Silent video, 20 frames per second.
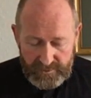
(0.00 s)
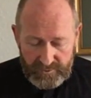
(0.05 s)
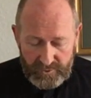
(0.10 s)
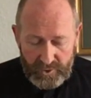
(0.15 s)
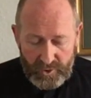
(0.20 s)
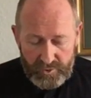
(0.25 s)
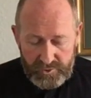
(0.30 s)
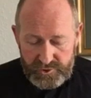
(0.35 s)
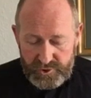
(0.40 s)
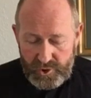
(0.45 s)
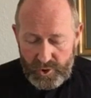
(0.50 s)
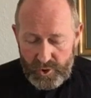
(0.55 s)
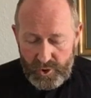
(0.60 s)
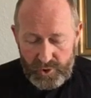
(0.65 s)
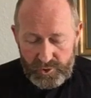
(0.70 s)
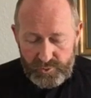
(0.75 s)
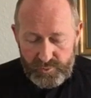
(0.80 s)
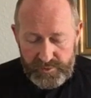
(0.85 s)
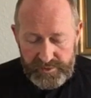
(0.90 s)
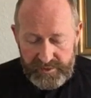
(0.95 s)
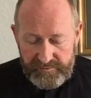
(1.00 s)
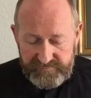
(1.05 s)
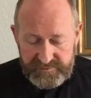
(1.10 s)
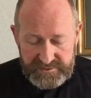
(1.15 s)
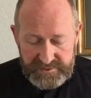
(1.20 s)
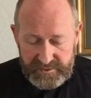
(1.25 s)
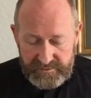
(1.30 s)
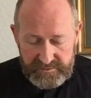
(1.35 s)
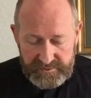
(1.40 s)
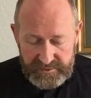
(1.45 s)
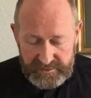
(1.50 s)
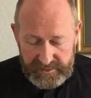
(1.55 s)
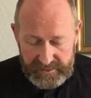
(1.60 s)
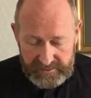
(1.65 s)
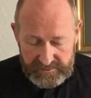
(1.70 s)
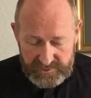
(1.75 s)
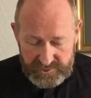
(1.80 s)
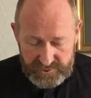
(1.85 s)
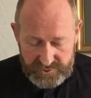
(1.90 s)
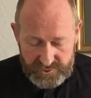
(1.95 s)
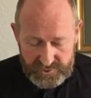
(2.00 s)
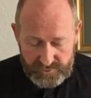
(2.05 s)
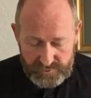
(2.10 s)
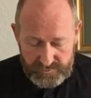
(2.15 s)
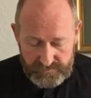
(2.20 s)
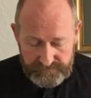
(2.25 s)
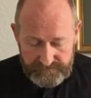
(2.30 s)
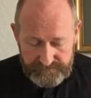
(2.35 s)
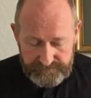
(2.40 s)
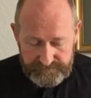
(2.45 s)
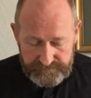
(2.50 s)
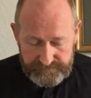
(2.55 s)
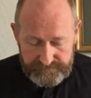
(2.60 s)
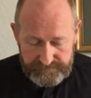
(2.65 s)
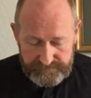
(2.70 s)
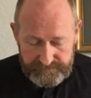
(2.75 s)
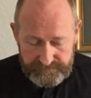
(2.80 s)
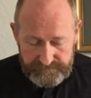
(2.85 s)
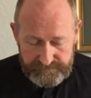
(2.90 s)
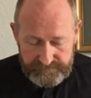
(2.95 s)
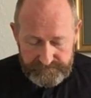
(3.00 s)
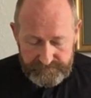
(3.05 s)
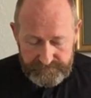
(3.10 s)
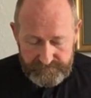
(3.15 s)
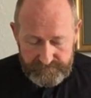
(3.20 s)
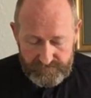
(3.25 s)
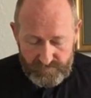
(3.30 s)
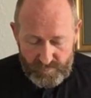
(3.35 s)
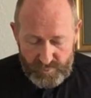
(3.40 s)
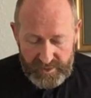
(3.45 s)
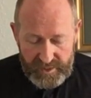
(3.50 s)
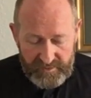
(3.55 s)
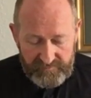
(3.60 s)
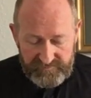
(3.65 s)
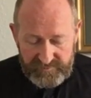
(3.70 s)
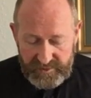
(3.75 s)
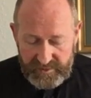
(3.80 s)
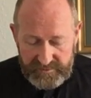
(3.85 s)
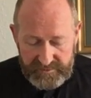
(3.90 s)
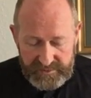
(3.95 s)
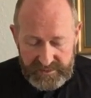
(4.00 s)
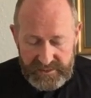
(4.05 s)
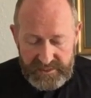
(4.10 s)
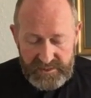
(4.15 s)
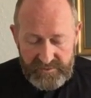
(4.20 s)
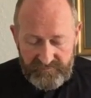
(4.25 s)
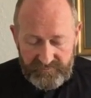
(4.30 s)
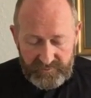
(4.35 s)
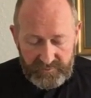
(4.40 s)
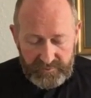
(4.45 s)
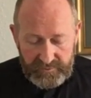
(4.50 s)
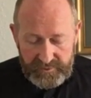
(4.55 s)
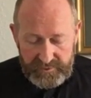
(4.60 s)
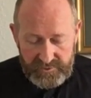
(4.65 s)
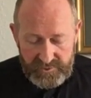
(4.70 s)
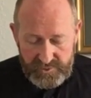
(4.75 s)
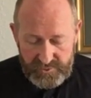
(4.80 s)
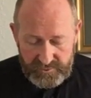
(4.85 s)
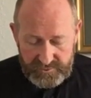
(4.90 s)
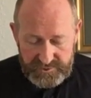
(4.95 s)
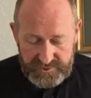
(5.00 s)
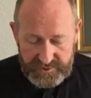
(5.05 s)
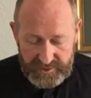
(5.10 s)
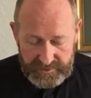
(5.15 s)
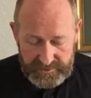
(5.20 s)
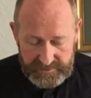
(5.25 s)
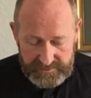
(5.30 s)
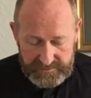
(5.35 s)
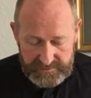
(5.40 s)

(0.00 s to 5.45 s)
Lord God, we have sinned against you. We have done evil in your sight.